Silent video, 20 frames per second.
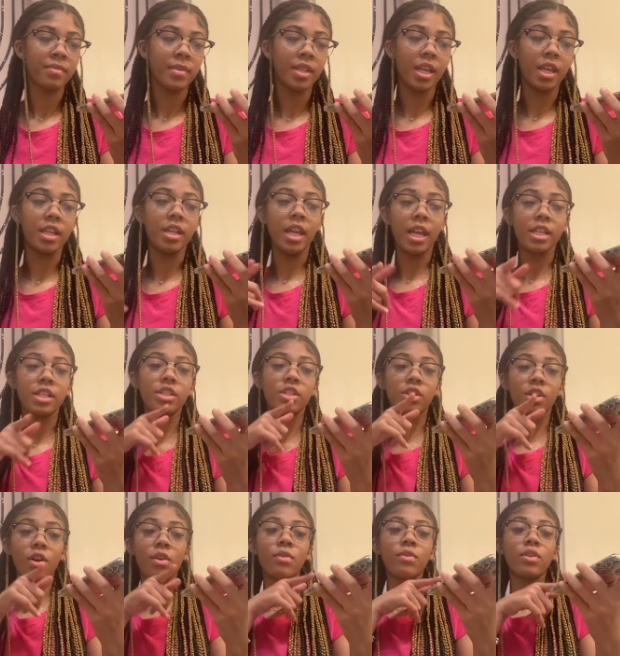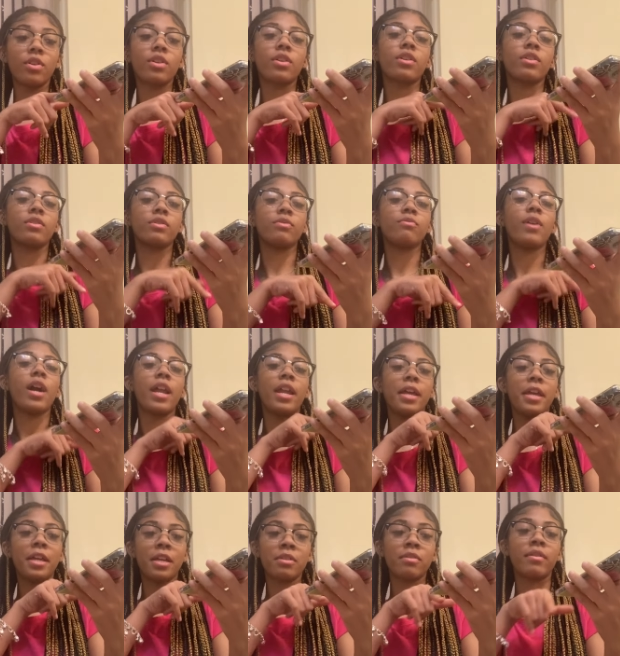And that's your girl. You gotta
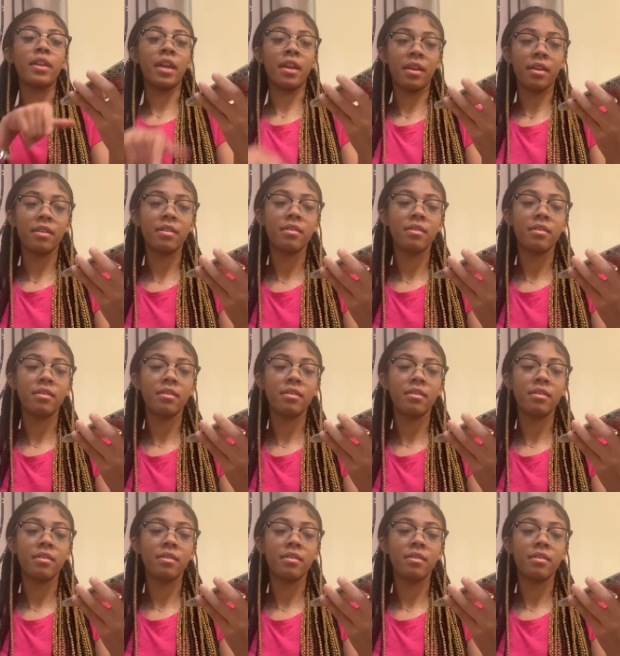handle that.